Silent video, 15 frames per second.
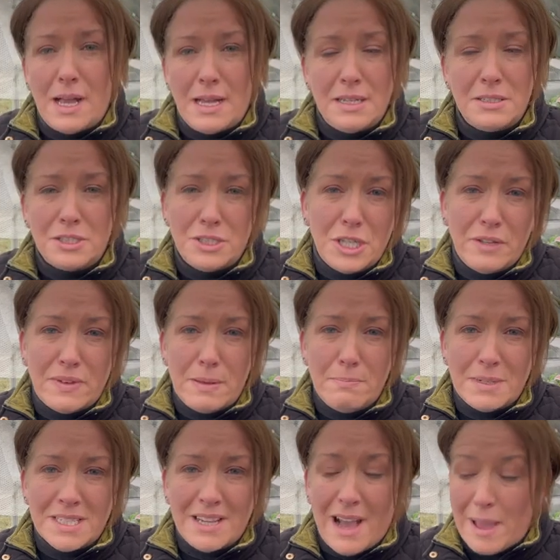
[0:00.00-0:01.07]
and
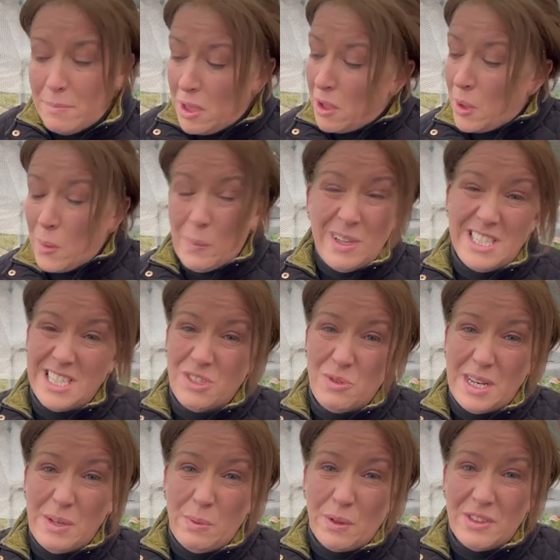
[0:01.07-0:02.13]
November time, which is
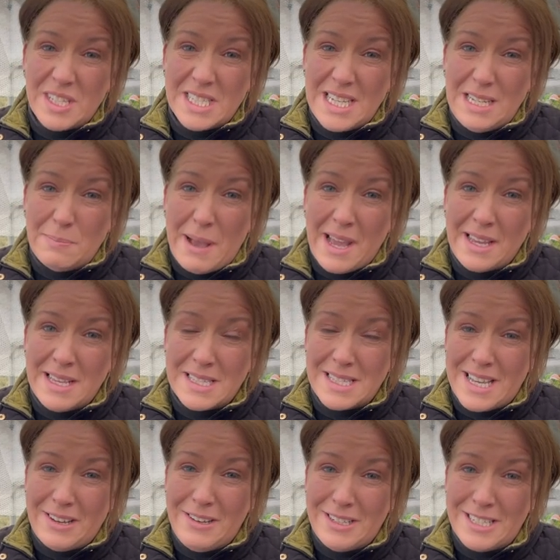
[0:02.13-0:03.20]
really what the seed packets
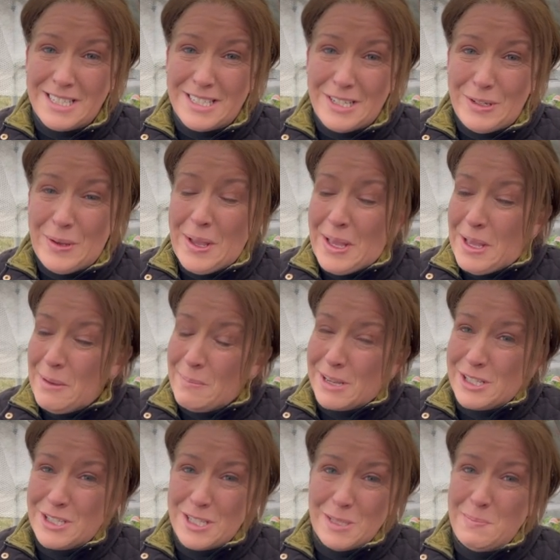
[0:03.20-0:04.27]
tell you to do.
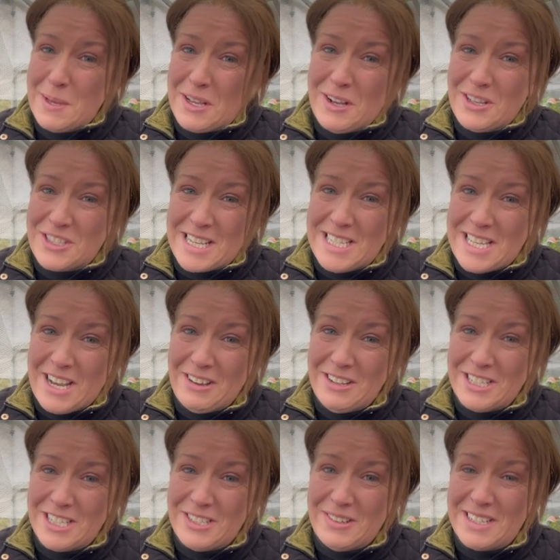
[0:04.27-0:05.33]
But just because they tell you
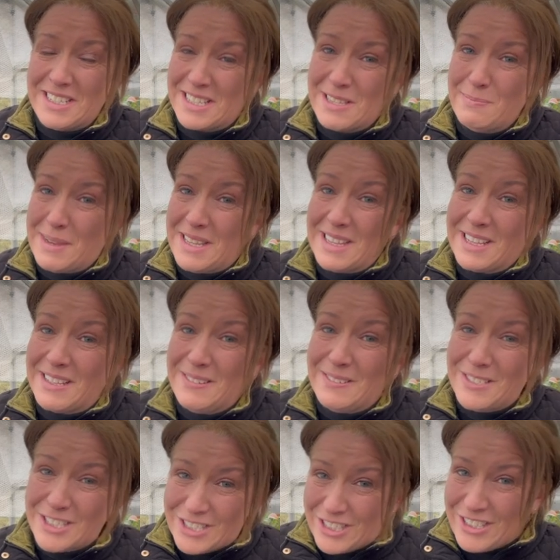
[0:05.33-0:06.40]
to do it doesn't mean that you
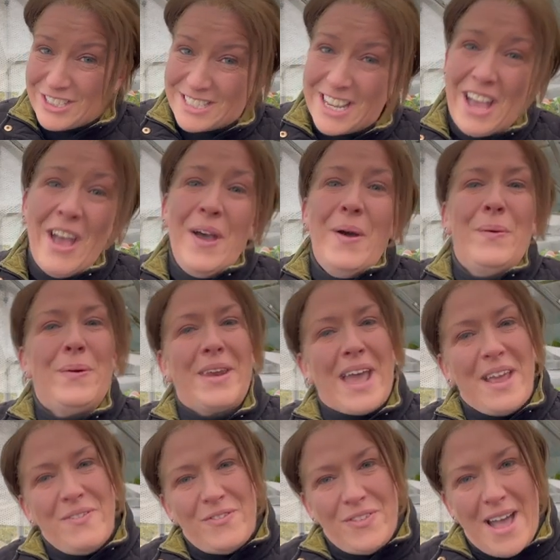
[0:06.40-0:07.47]
should. What
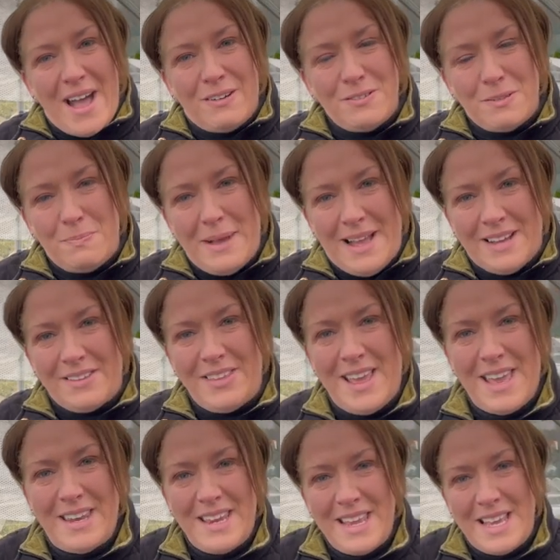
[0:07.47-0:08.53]
I found back
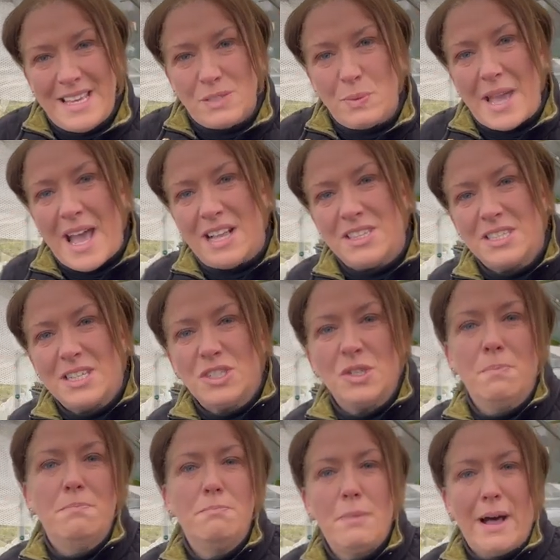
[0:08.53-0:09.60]
then is we had such
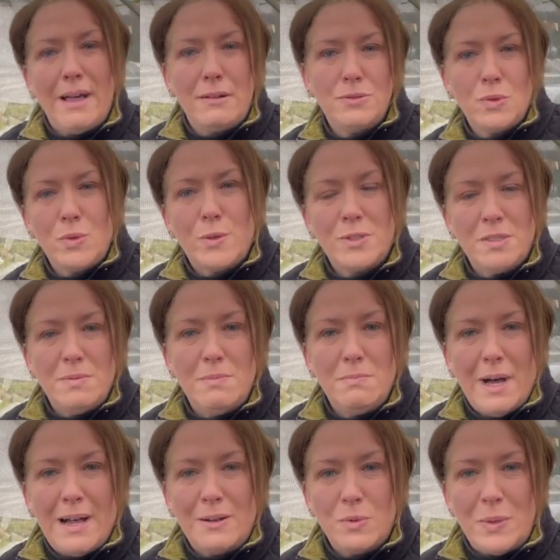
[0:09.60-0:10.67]
a mild autumn and
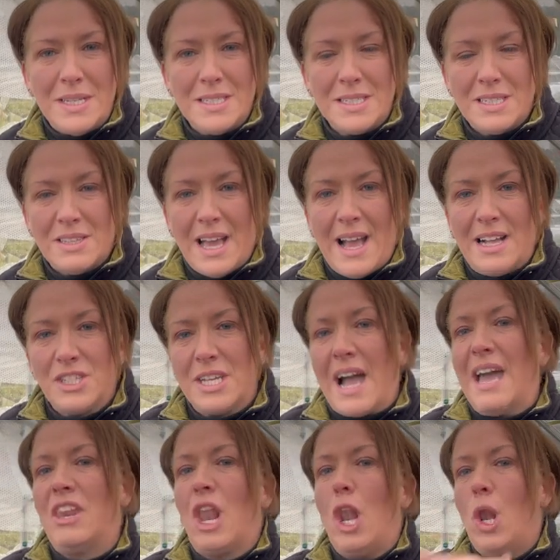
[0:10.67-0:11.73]
mild winter that actually I
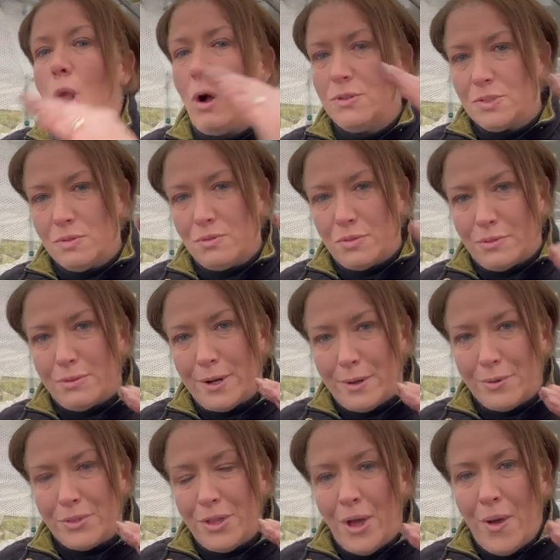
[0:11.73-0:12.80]
had a lot of
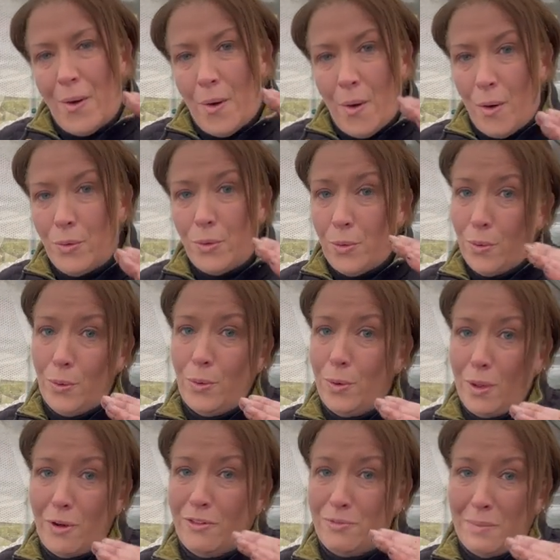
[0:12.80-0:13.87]
growth on
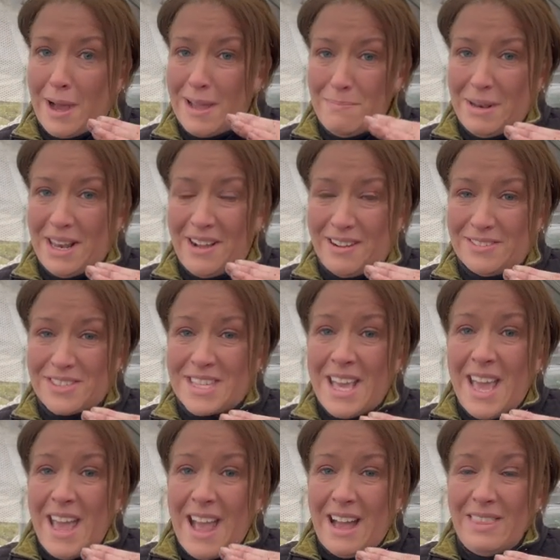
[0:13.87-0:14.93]
all of my plants,
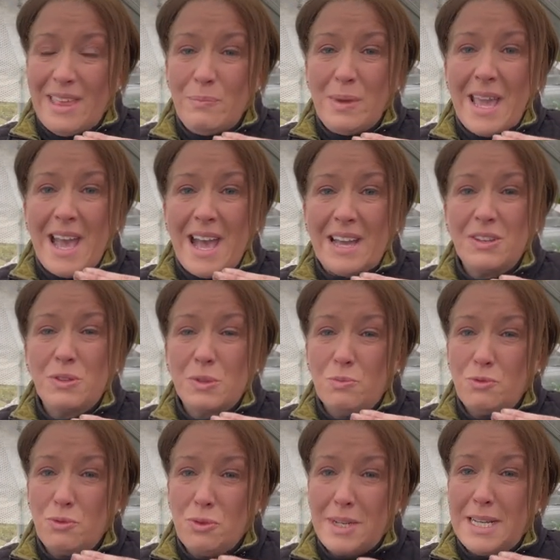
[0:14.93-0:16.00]
and then we had
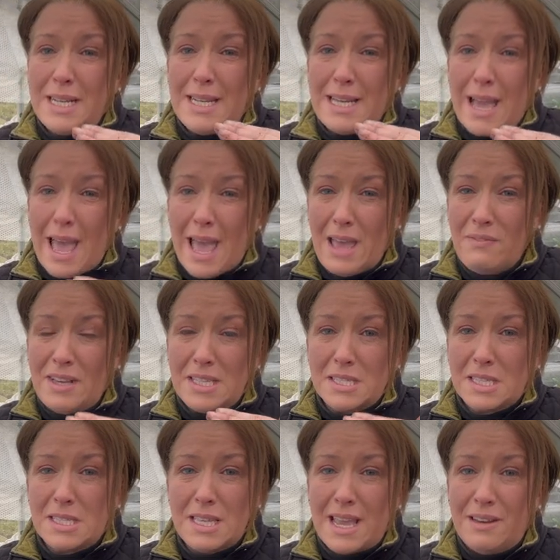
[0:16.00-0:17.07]
some really heavy
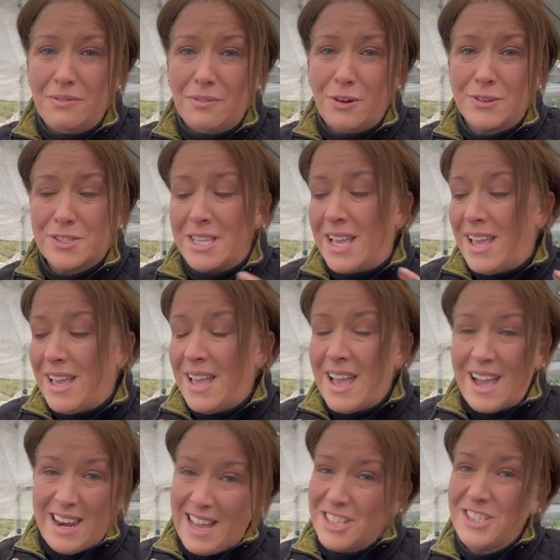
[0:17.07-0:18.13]
sustained frost,
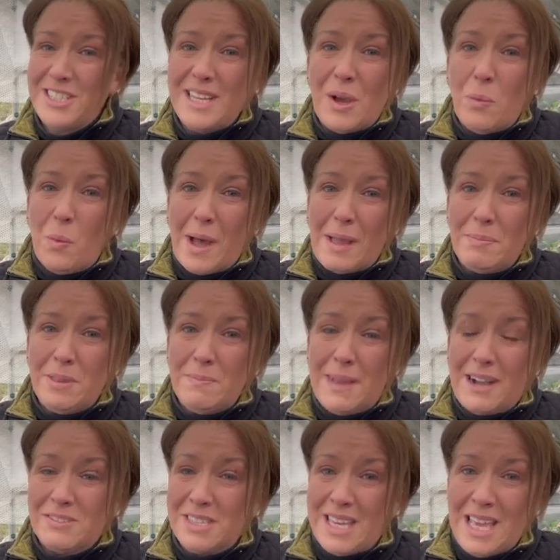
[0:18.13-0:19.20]
and actually it wiped them
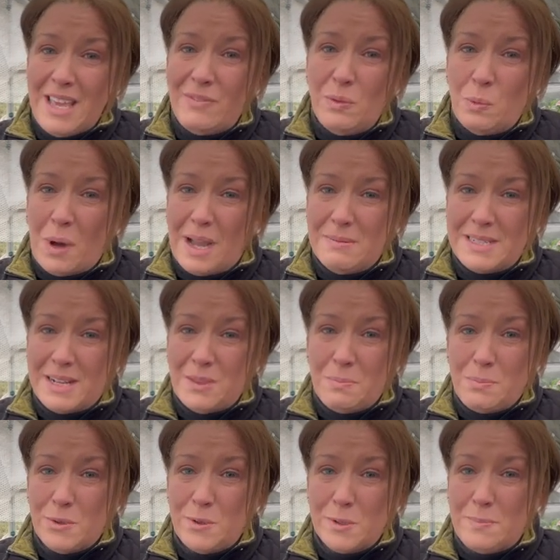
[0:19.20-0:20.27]
out. It even wiped out the
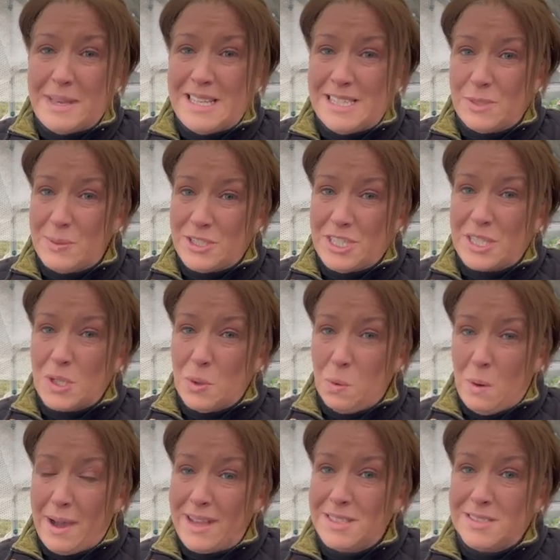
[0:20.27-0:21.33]
broad beans, which is
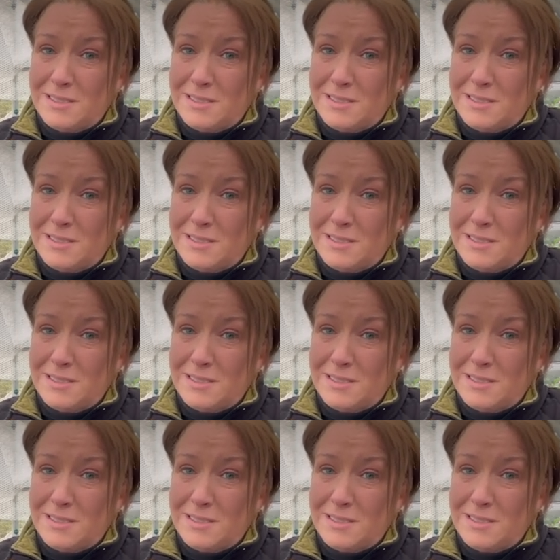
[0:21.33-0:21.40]
quite